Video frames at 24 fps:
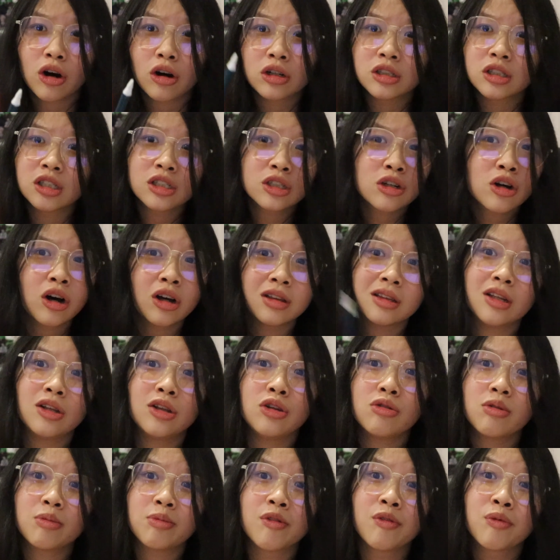or just
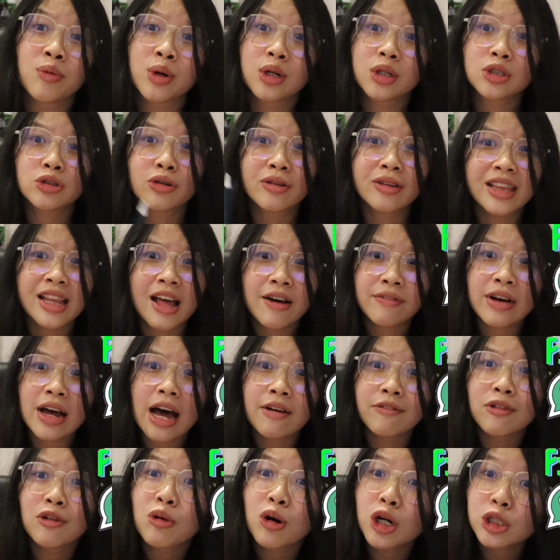continue with work. So never
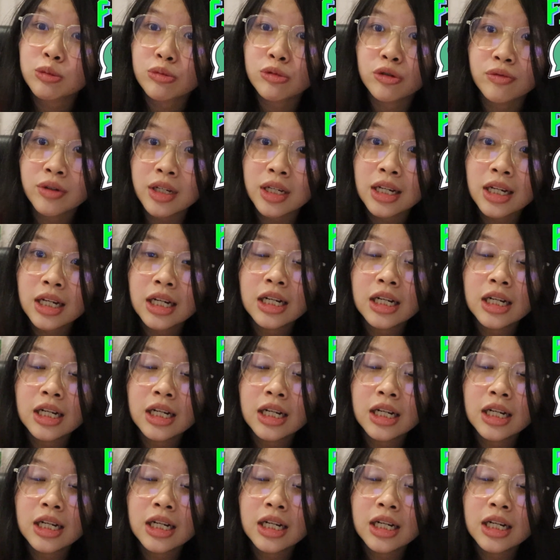ever watch movie.